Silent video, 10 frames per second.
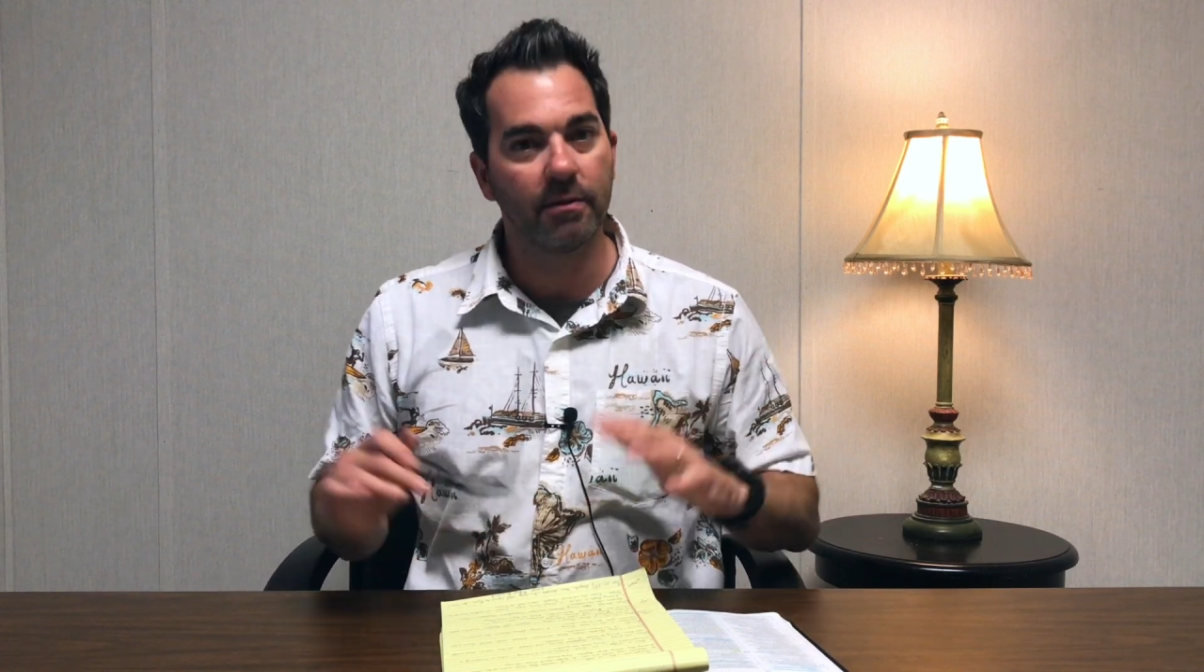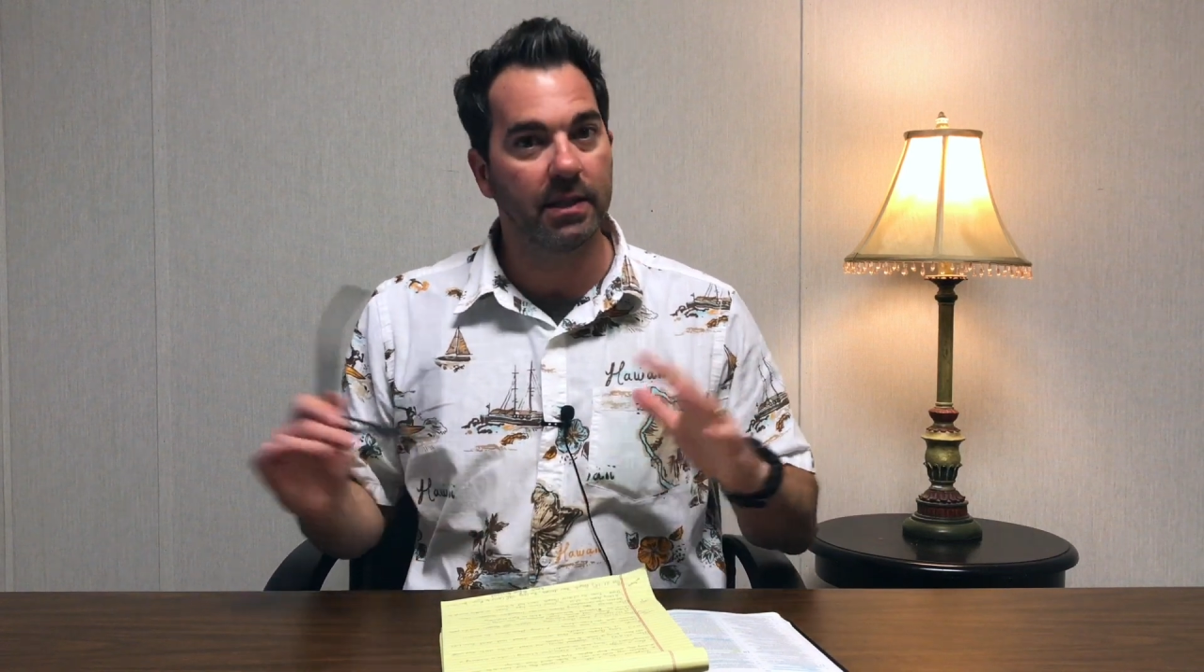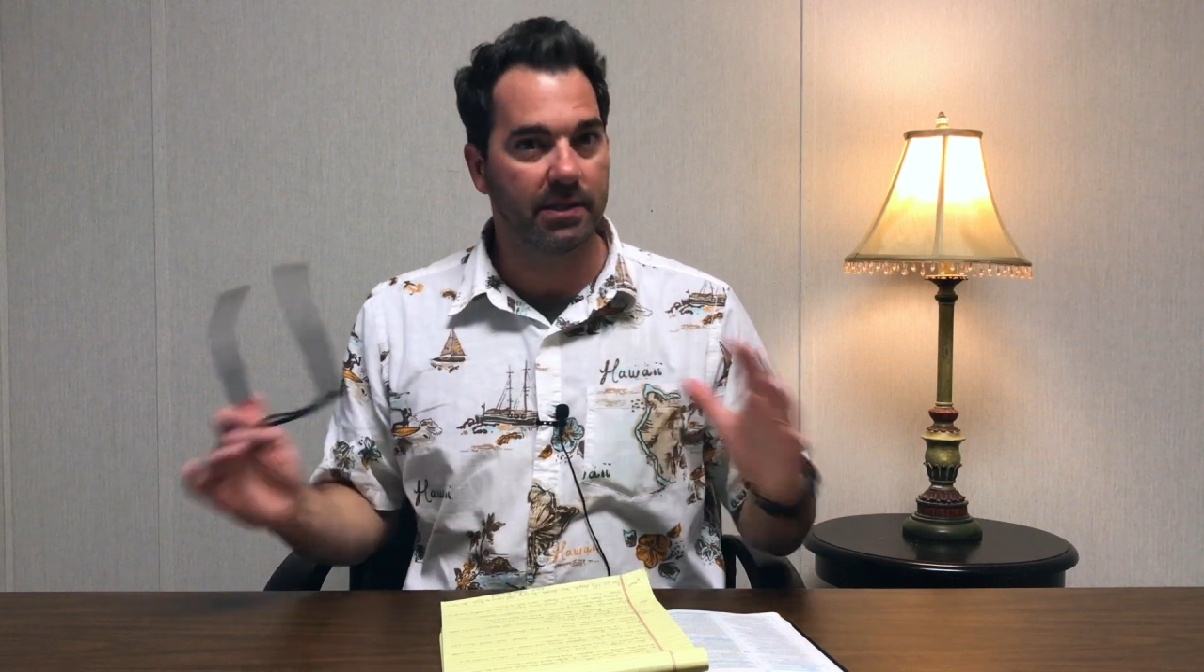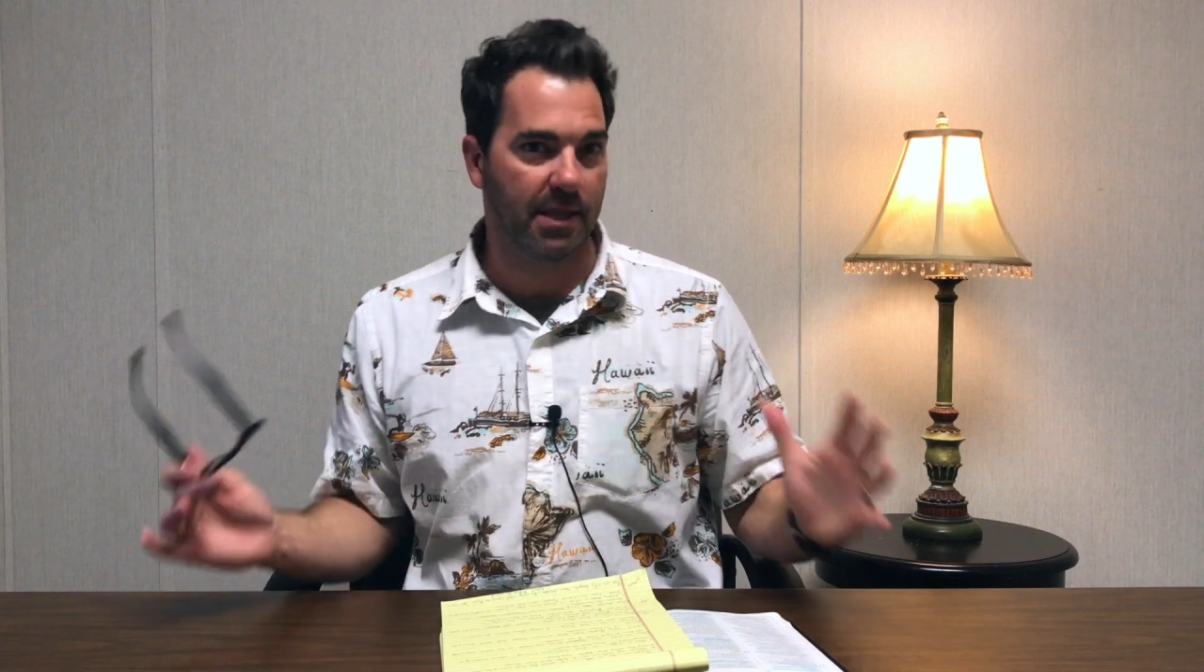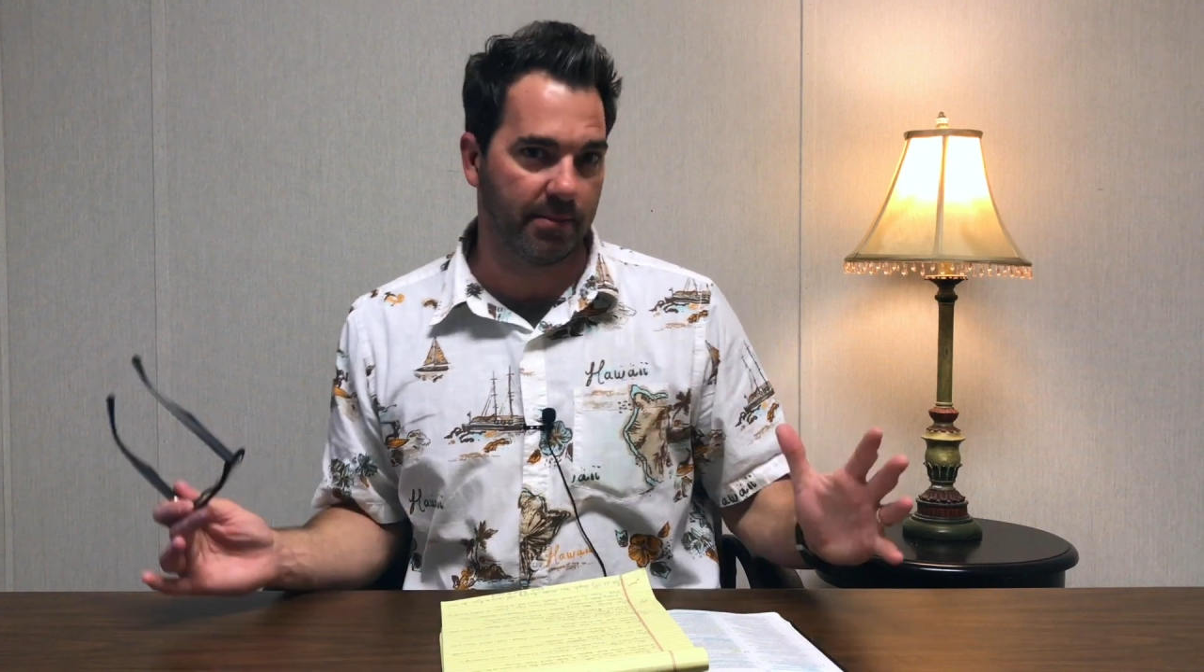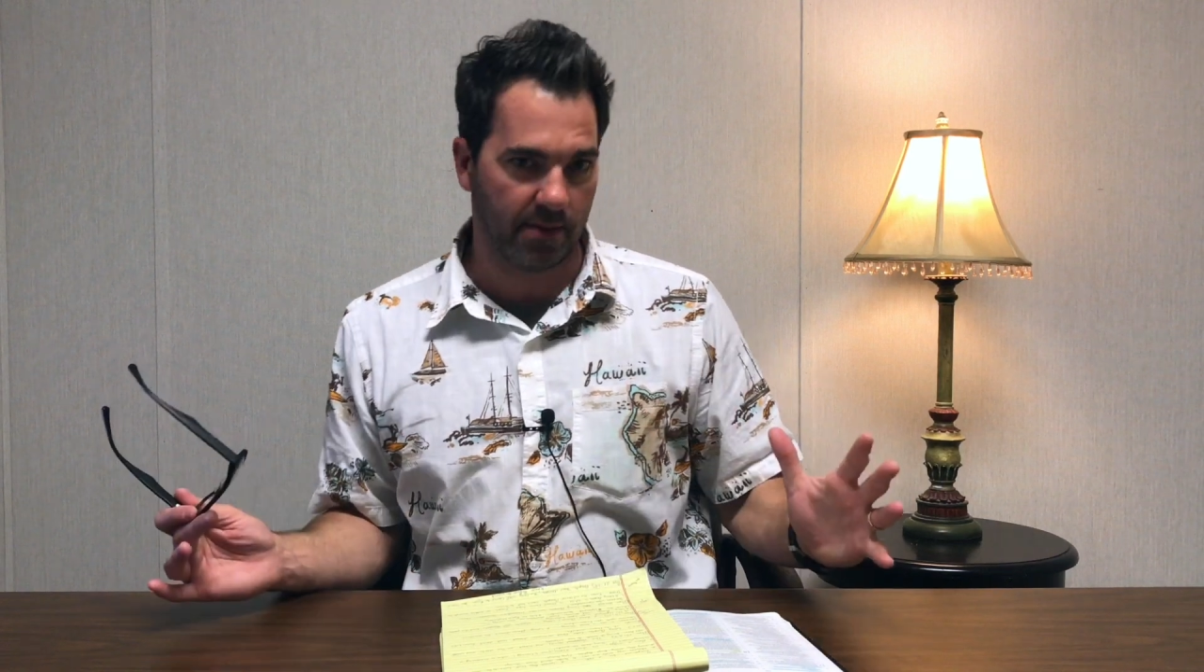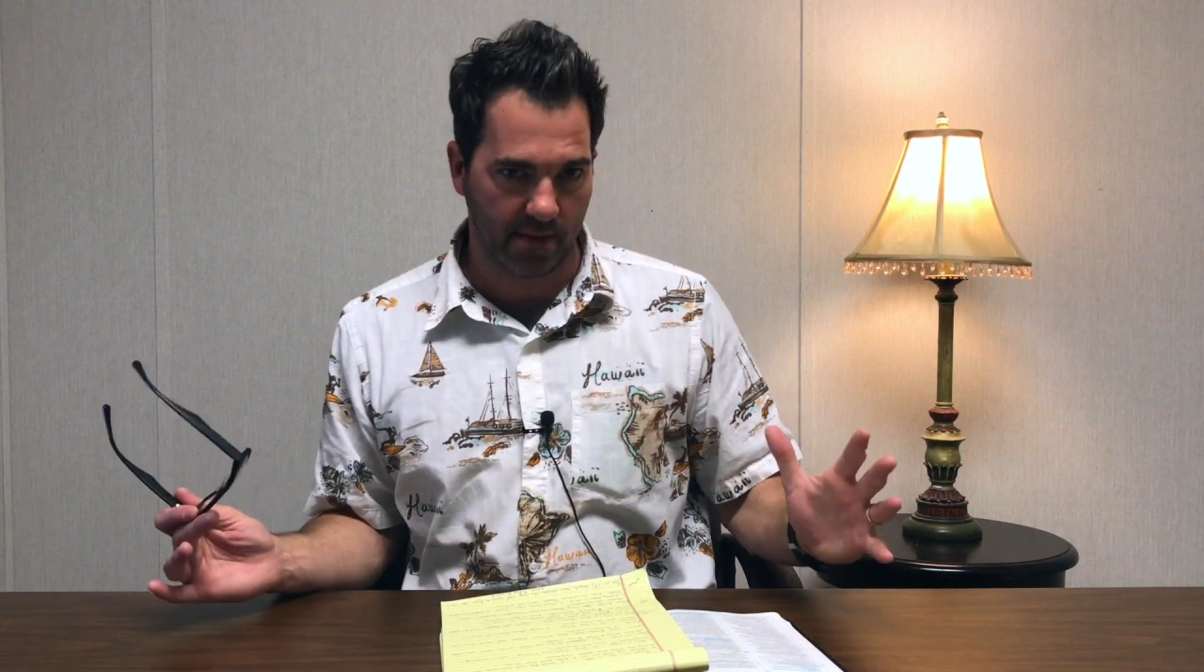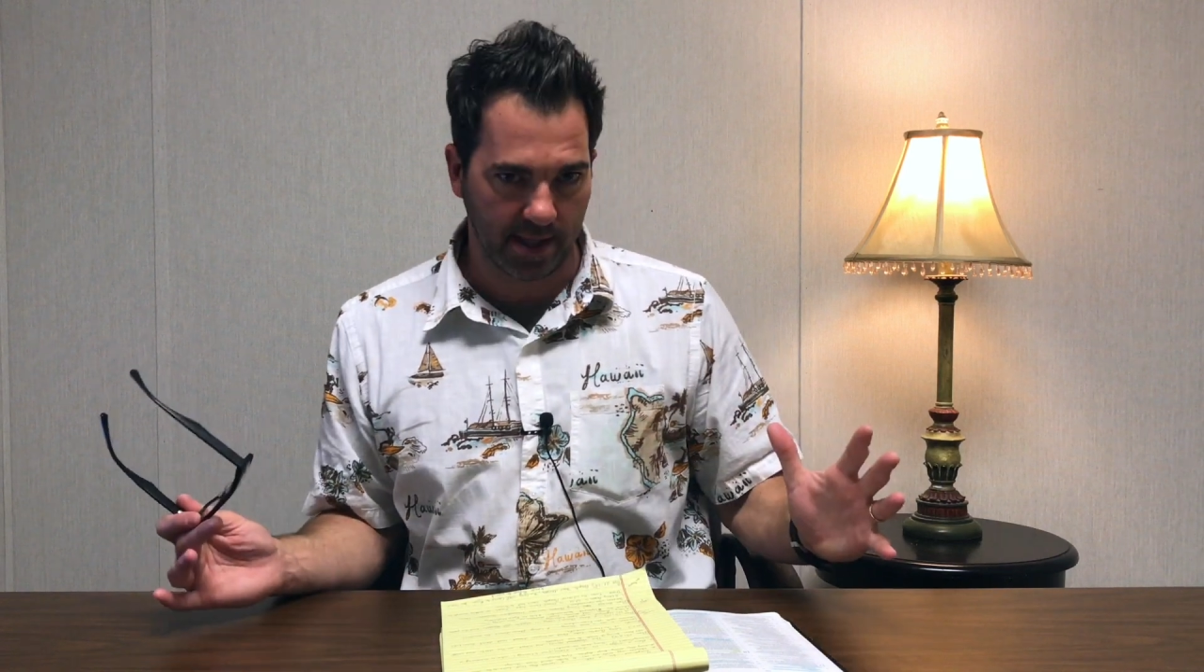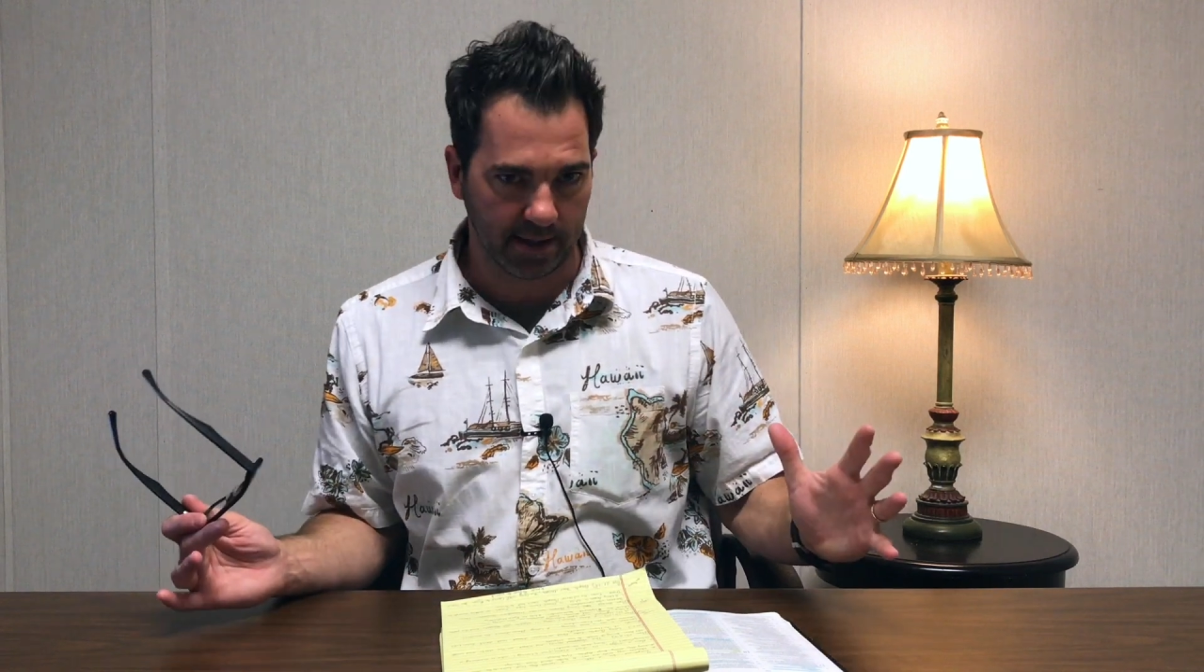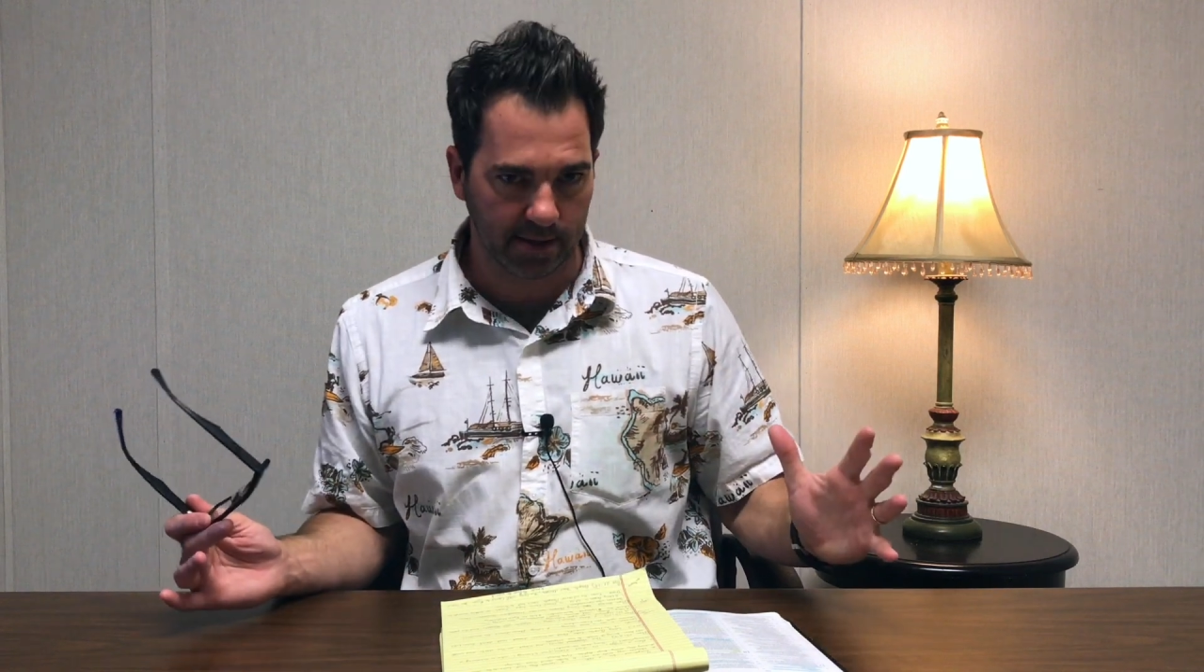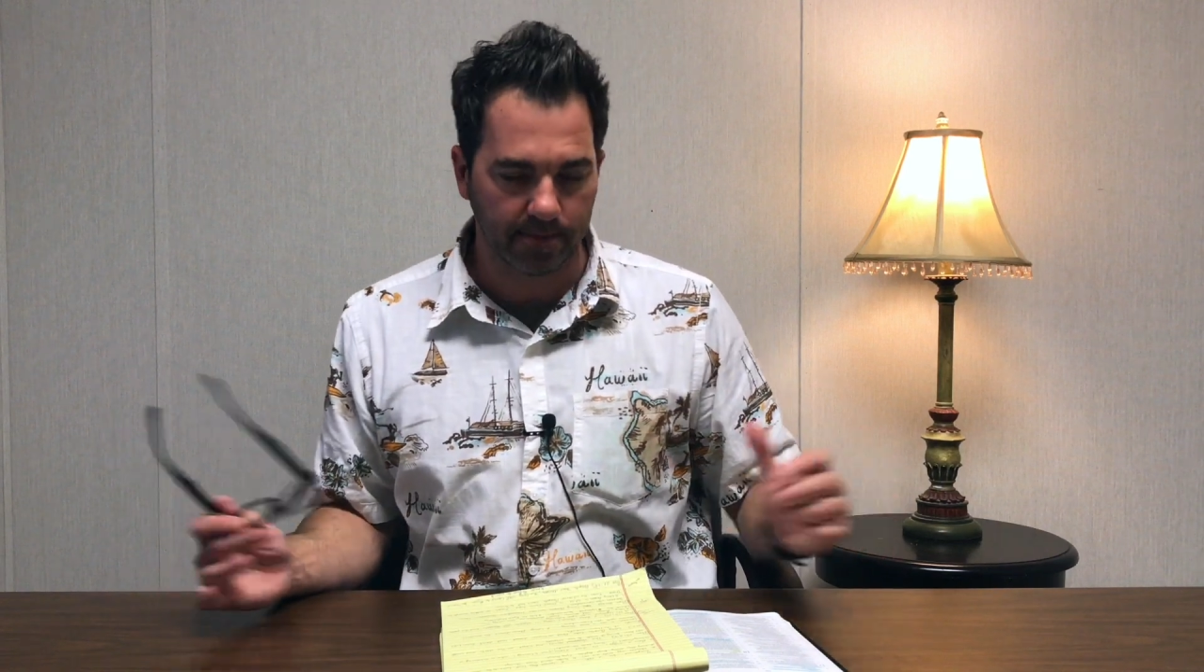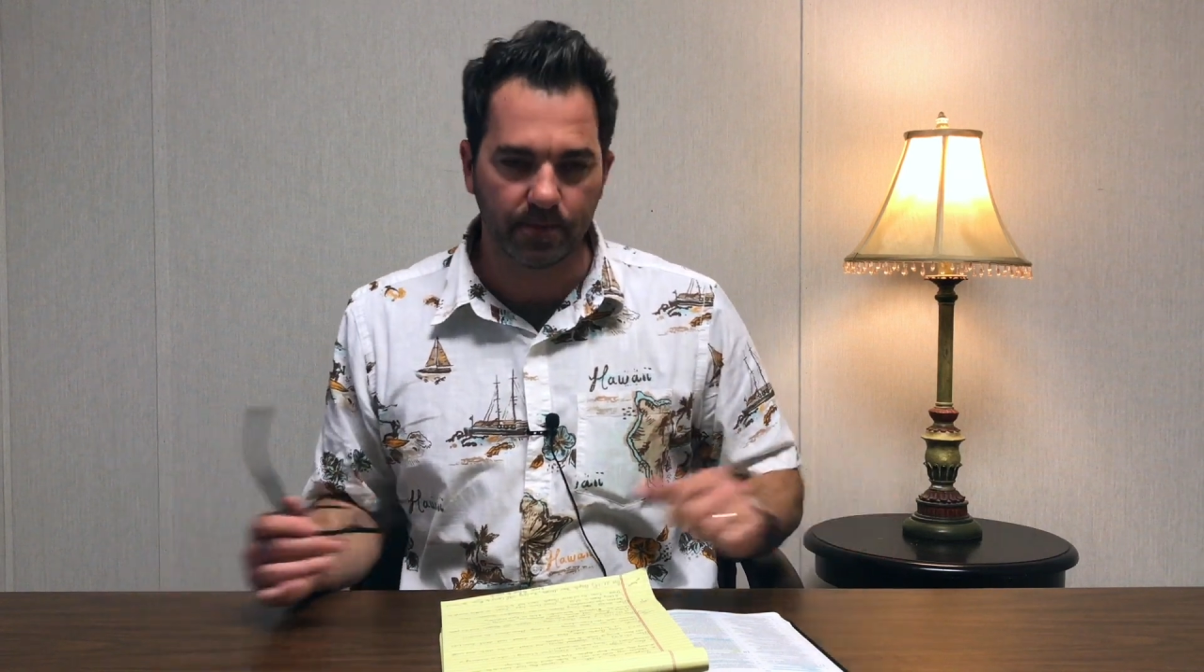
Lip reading: these types of things.